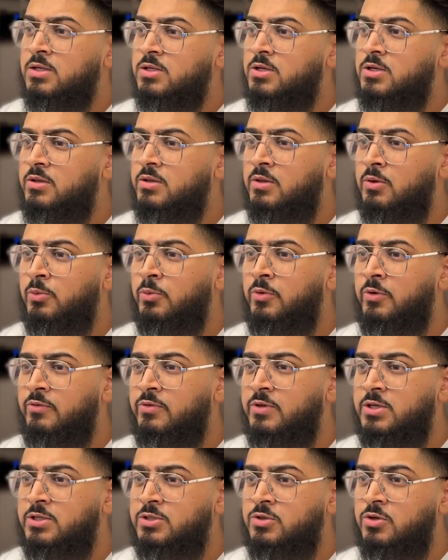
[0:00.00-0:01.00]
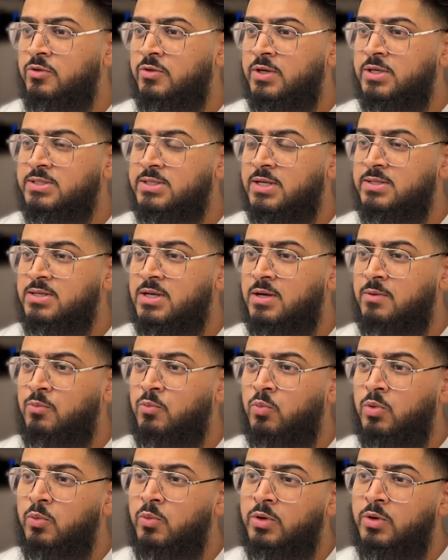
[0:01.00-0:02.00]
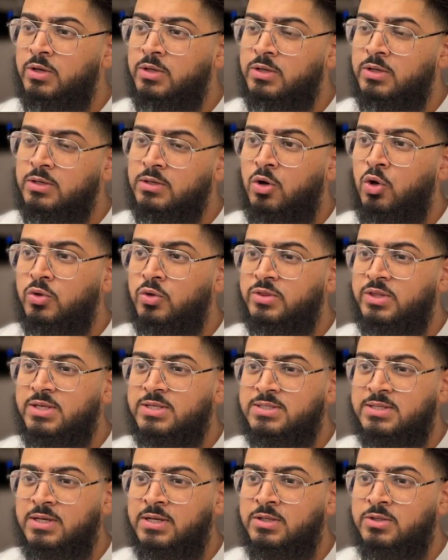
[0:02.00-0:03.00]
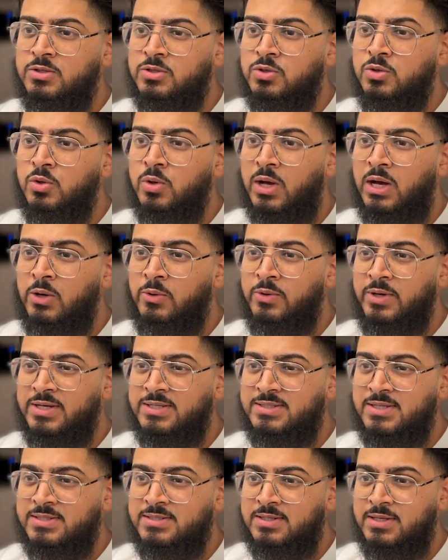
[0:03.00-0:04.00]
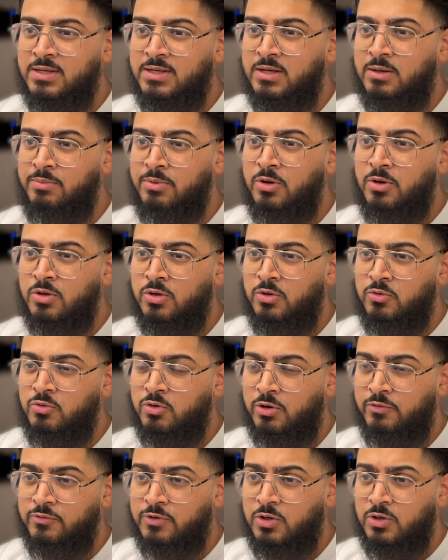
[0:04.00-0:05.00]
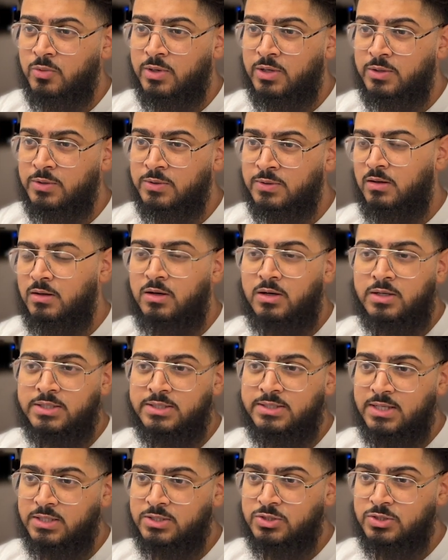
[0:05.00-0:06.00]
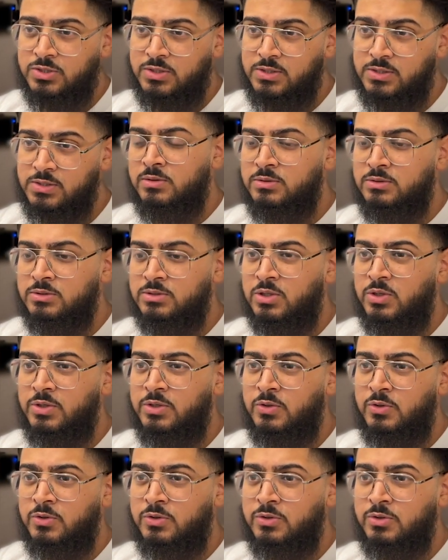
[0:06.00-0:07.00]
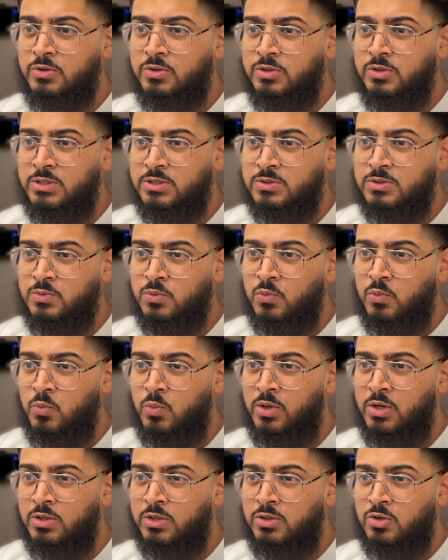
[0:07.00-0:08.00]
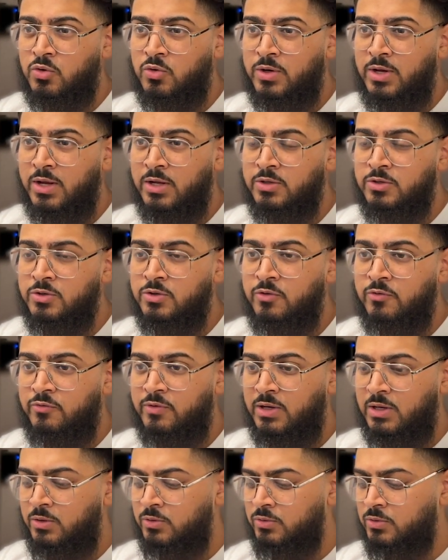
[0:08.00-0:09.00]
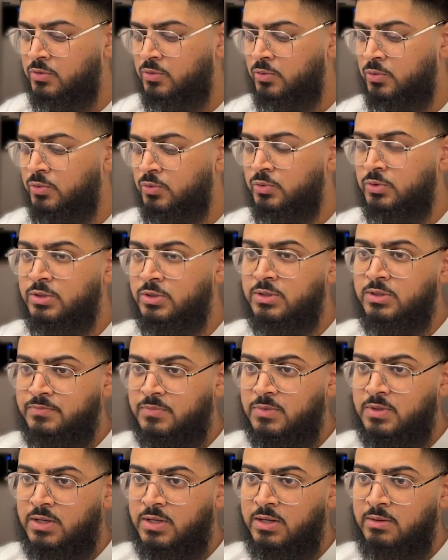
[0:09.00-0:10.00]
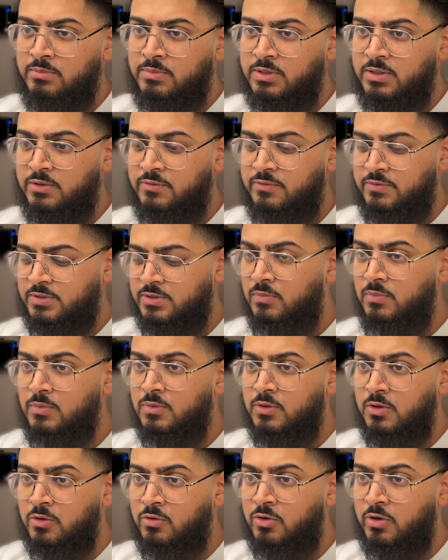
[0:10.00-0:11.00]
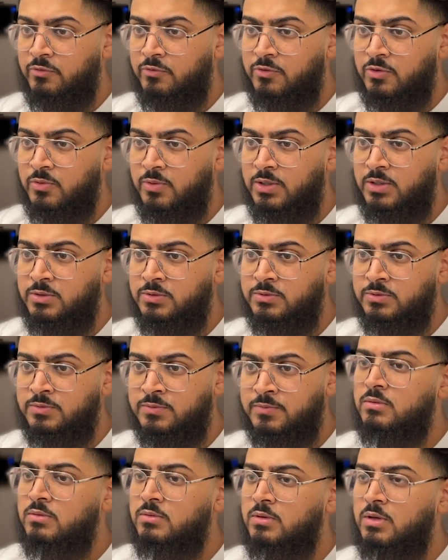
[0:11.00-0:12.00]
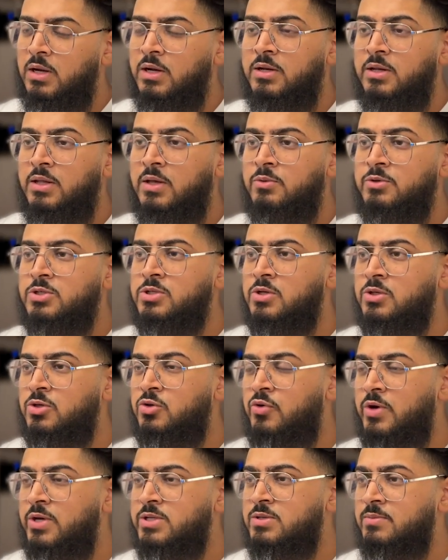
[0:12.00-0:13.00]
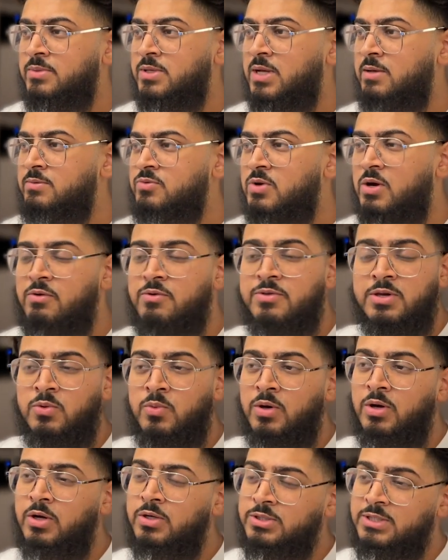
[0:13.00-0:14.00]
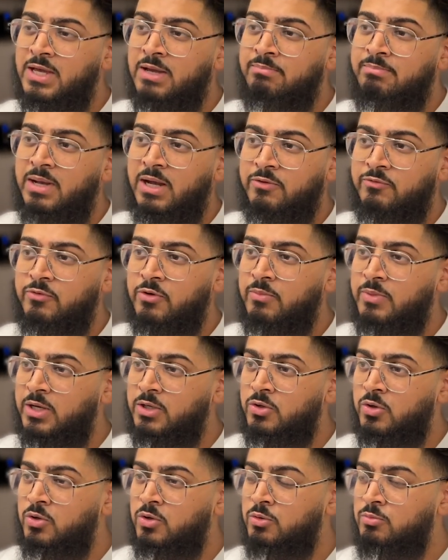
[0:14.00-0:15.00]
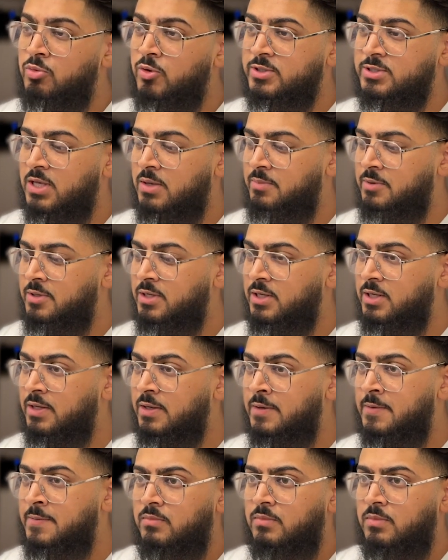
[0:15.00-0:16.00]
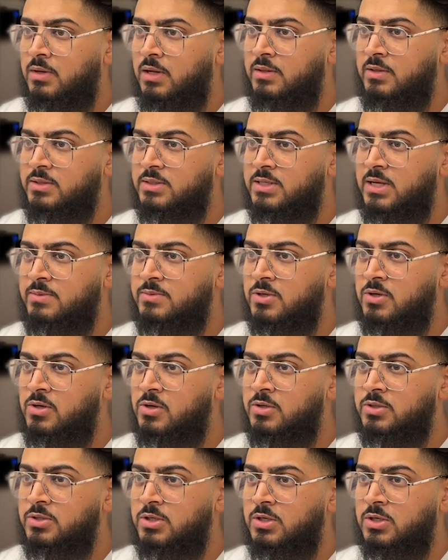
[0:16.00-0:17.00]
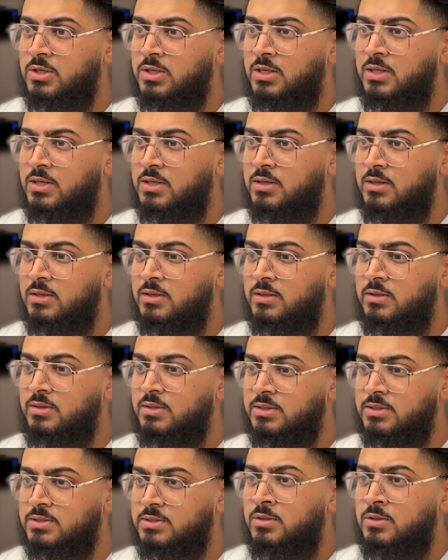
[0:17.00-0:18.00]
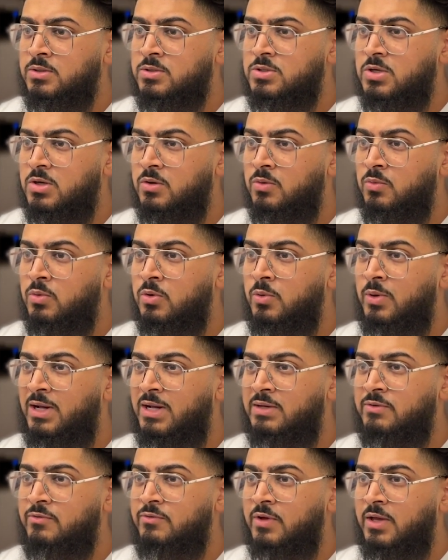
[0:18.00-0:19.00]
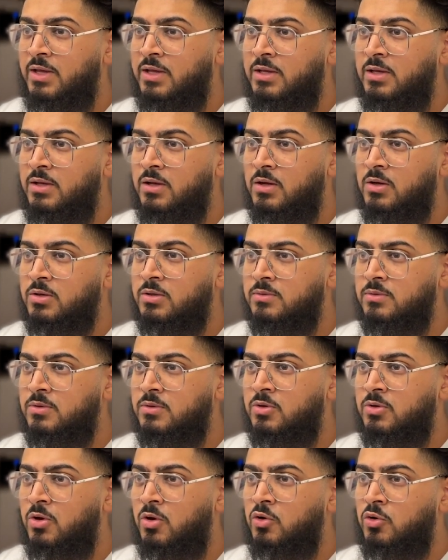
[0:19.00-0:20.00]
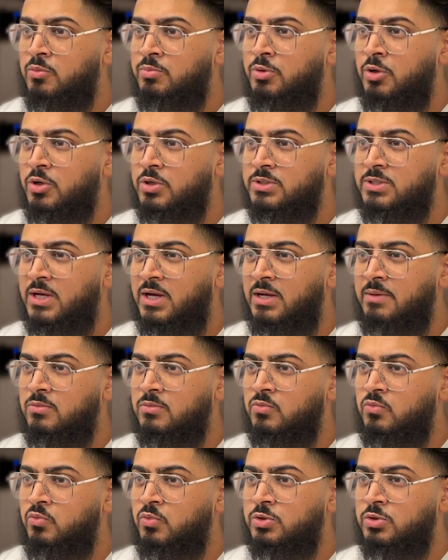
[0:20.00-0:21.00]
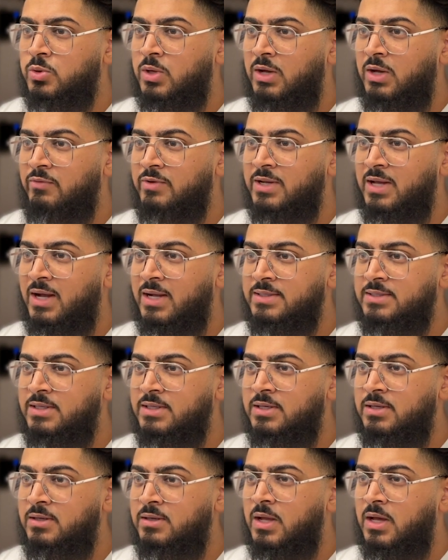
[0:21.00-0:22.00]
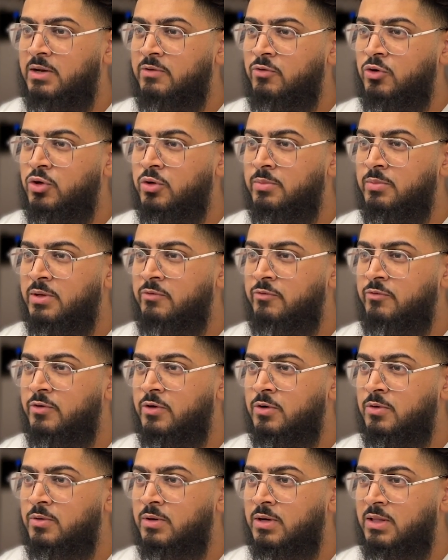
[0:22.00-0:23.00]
Now that we've got these two things set up, we want to hook this into our existing Apollo GraphQL architecture. So in order to do this, we're going to create a new file called typedefs.graphql. And in here, we're just going to create some types for everything we're going to get back from that Google Books API. And the types are going to look like this. So we'll have a Google Book type, which will have an ID and a volume info.